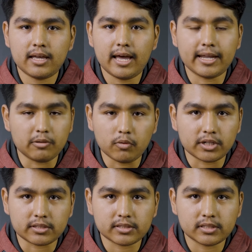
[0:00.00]
and it
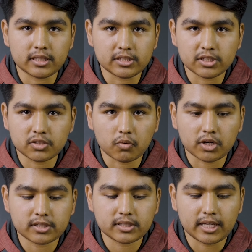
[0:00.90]
works. It just
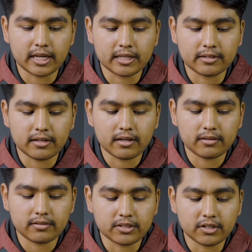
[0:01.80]
works, and
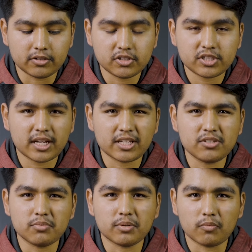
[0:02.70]
you know, you just gotta
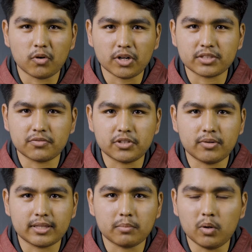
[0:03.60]
use what works for
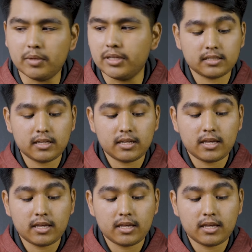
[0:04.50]
you at the moment.